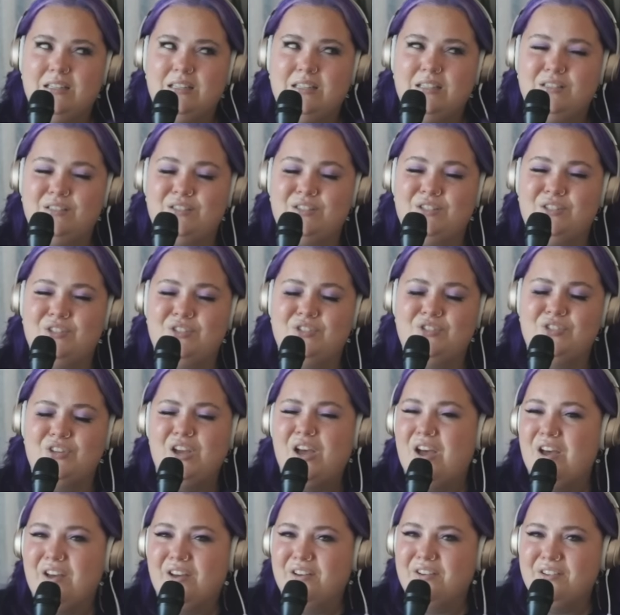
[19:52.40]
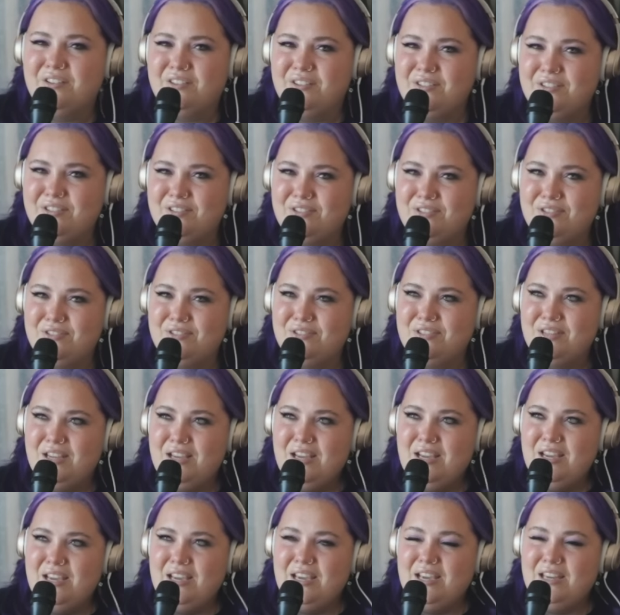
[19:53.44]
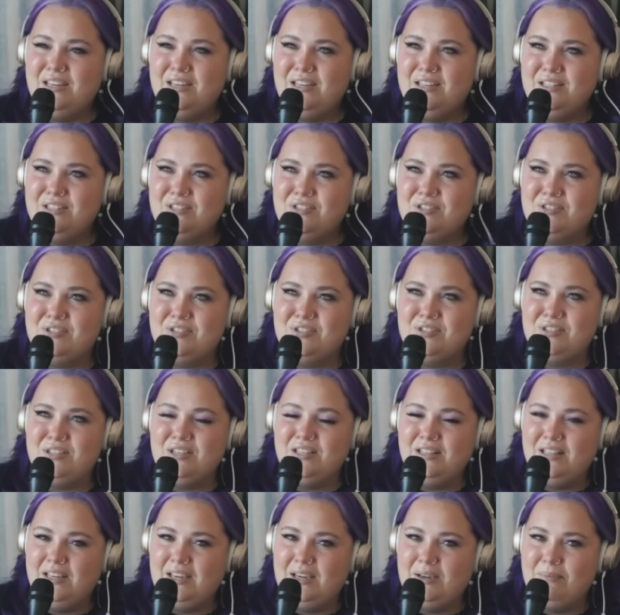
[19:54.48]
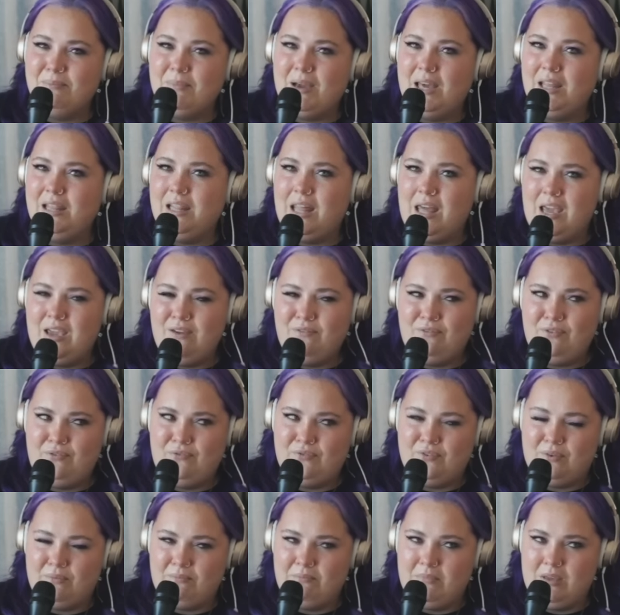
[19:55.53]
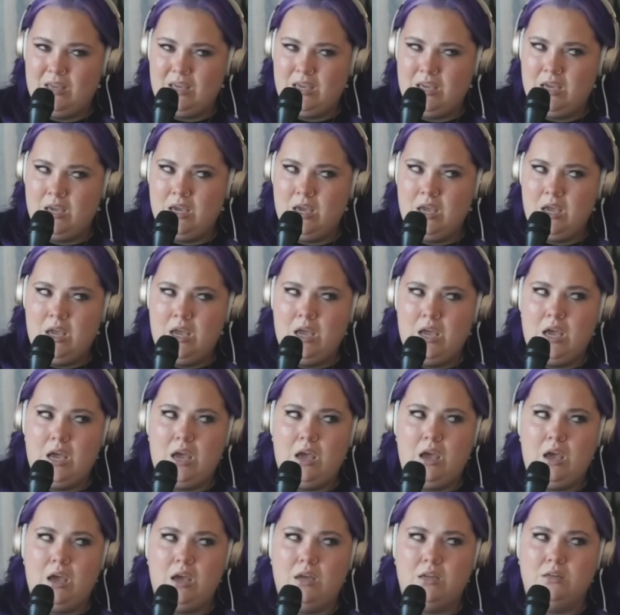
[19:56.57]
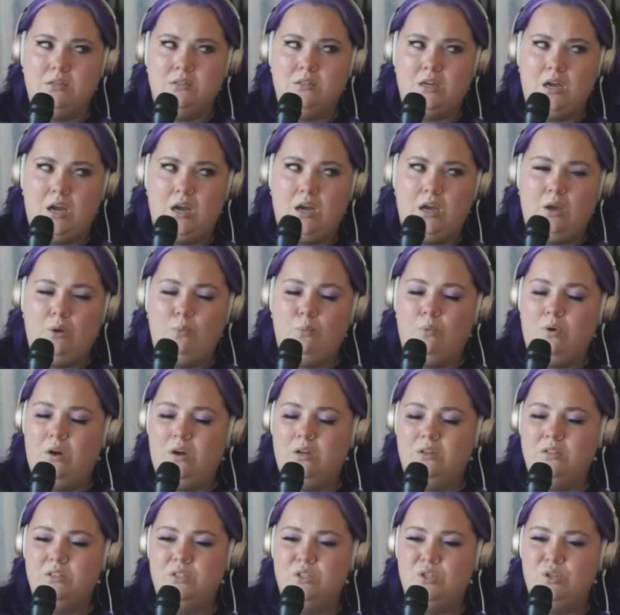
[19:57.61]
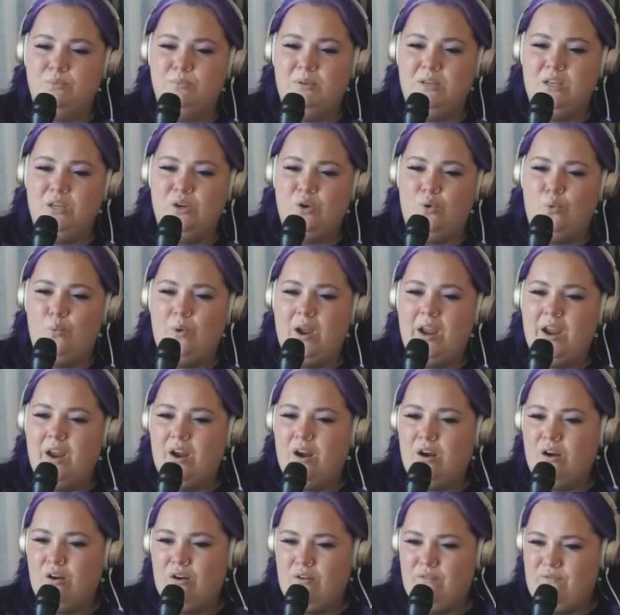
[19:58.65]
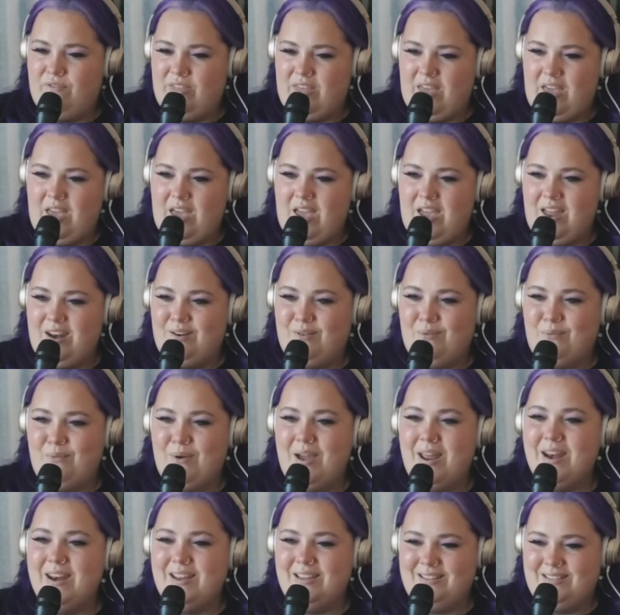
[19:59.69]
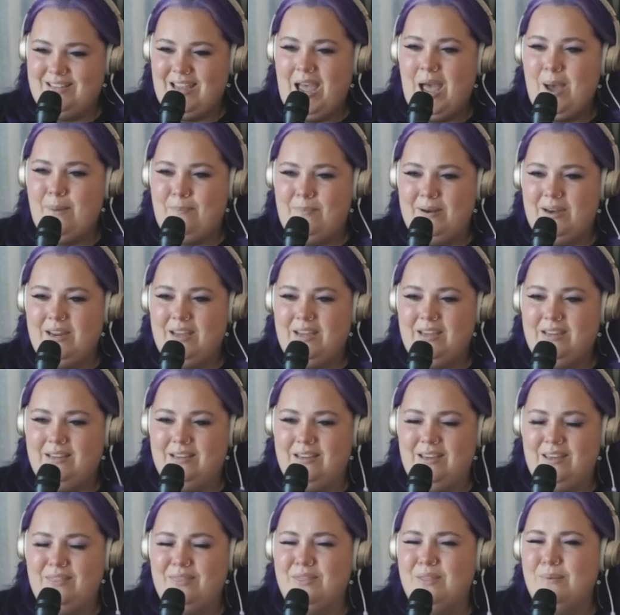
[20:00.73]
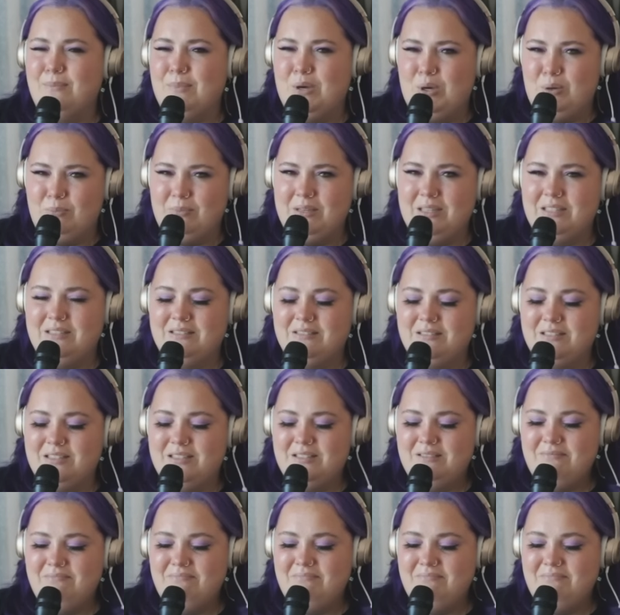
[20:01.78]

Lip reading: sucks and it is stealing my life from me. And I want to be aware of that when it's happening in the moment,